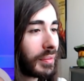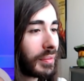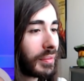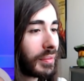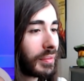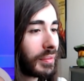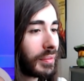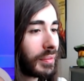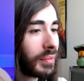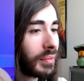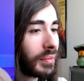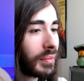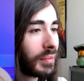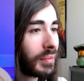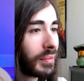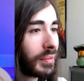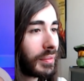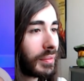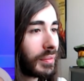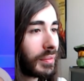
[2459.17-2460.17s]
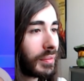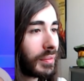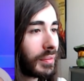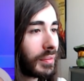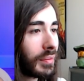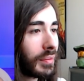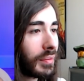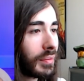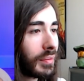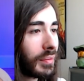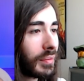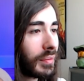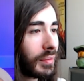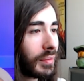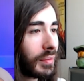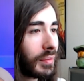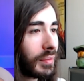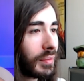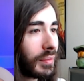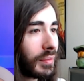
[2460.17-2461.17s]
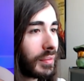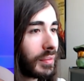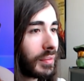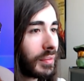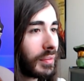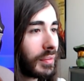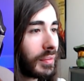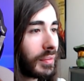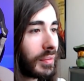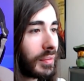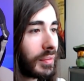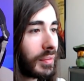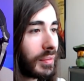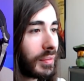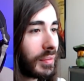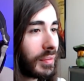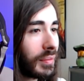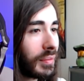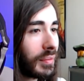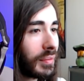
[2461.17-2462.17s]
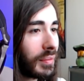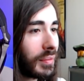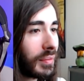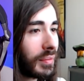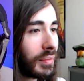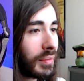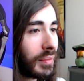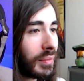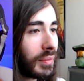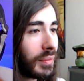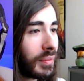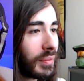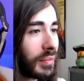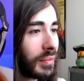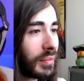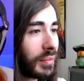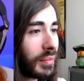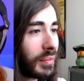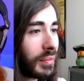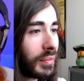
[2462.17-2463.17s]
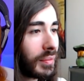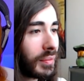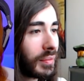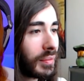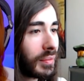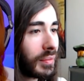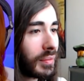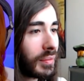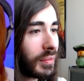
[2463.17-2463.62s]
[no speech]